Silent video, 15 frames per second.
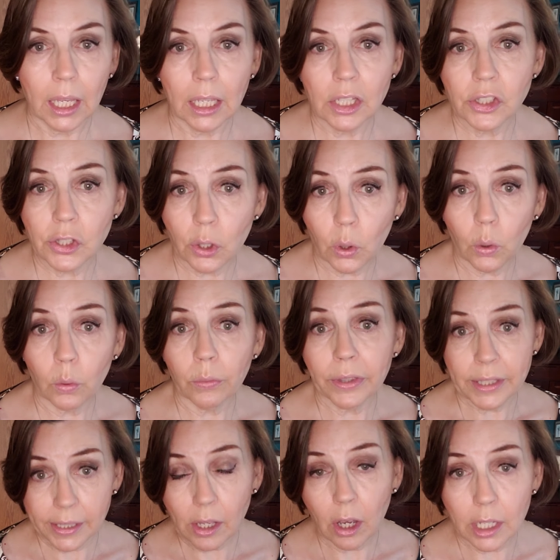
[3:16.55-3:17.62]
So
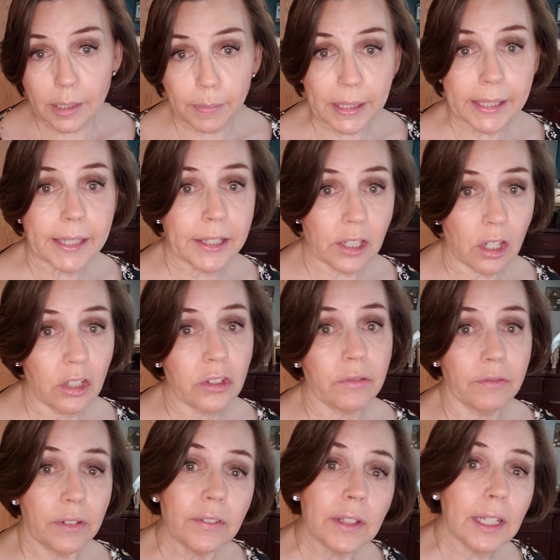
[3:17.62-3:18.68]
this cost me
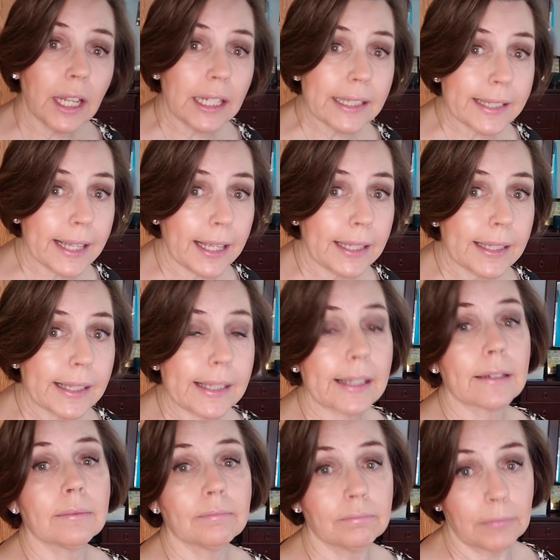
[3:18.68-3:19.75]
$6.59
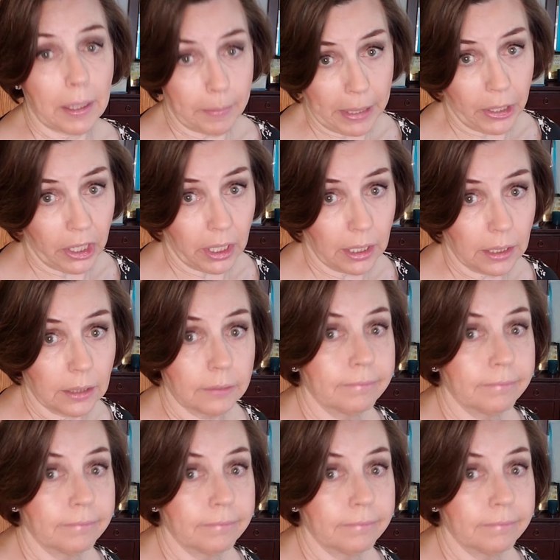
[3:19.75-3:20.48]
American.